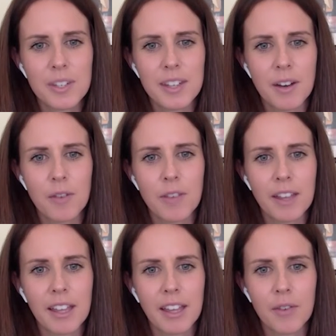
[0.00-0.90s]
Was there a
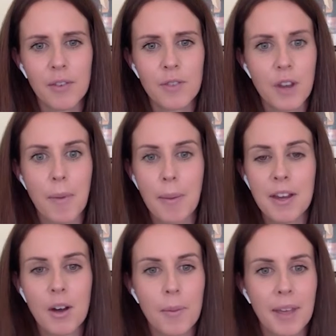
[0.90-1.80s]
feeling of, you know,
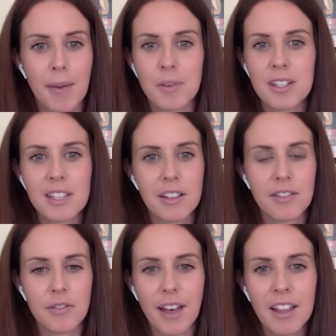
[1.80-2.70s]
maybe not being able to
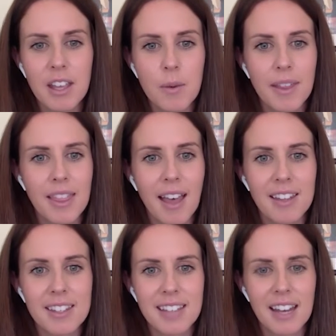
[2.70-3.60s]
deliver value in
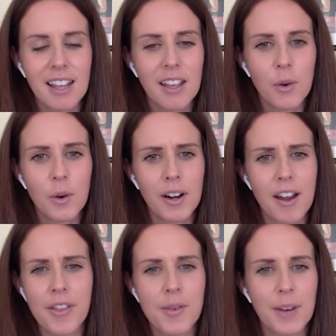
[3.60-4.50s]
that setting or
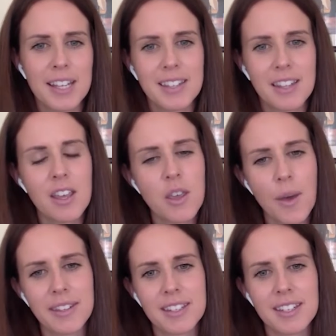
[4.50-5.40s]
another reason that you
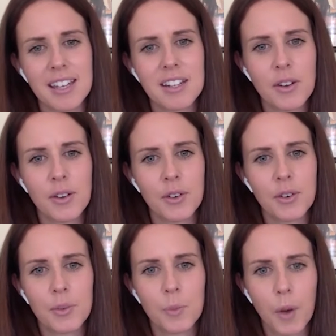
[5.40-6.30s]
hesitated
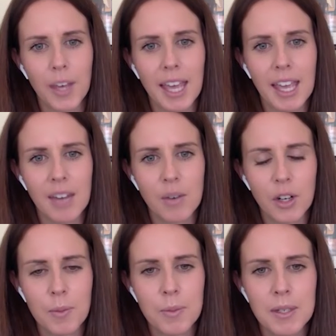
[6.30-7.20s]
on working in
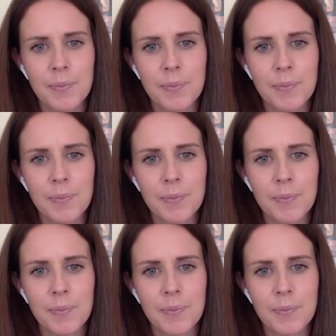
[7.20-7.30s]
groups?